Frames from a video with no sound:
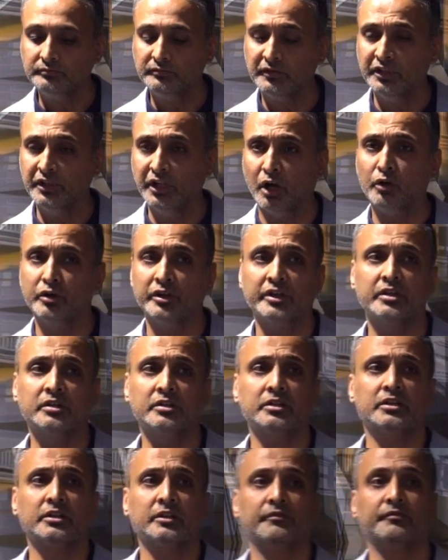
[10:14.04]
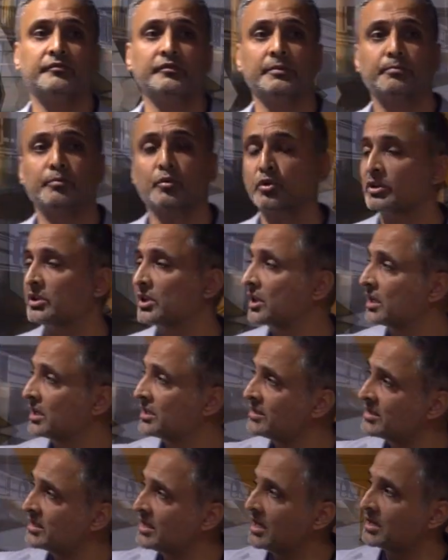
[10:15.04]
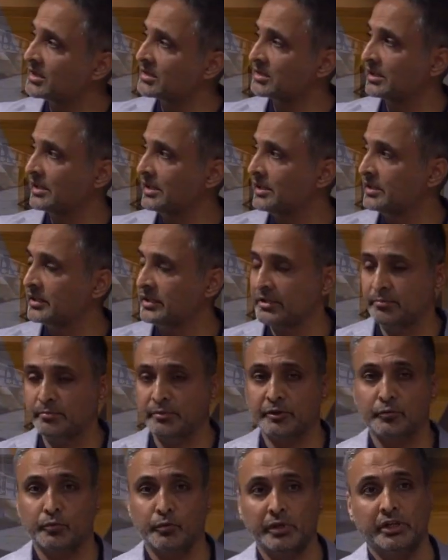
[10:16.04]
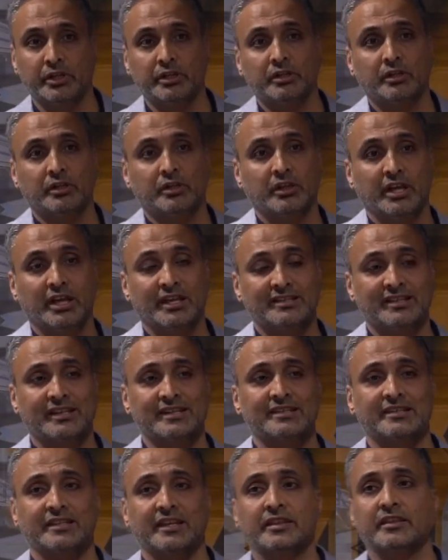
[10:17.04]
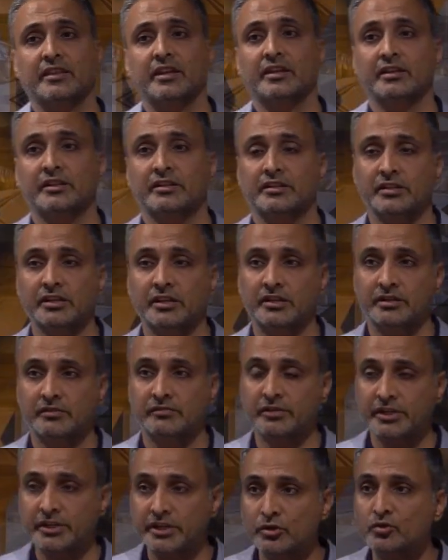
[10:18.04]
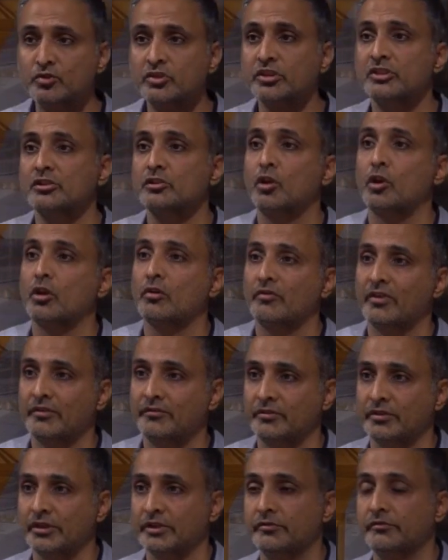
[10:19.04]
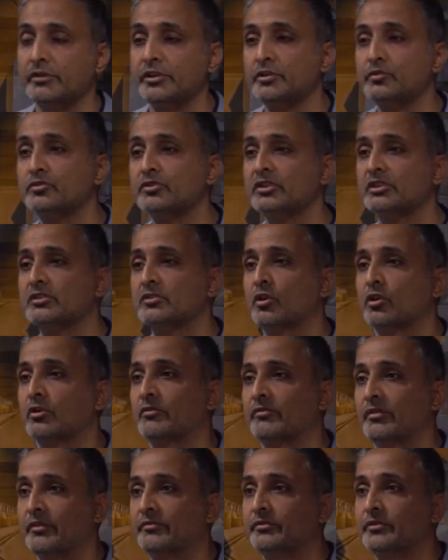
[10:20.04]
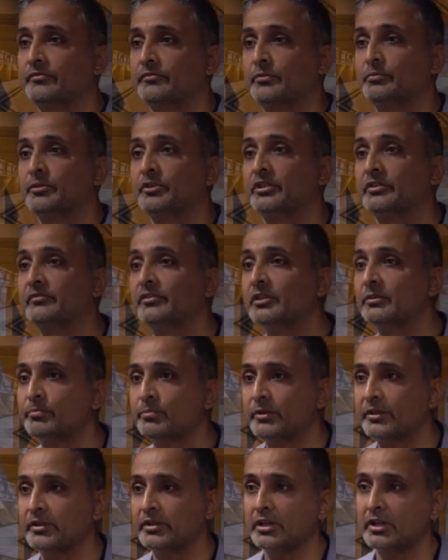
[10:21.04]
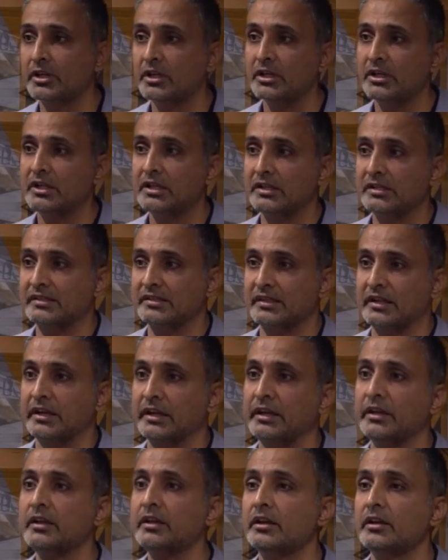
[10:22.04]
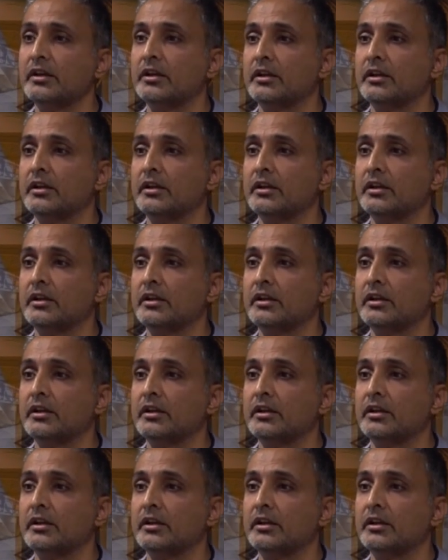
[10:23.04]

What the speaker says: Now here, if we put the Conscia's layer in between, as I said that it reduces a lot of effort. It reduces a lot of effort from the development side.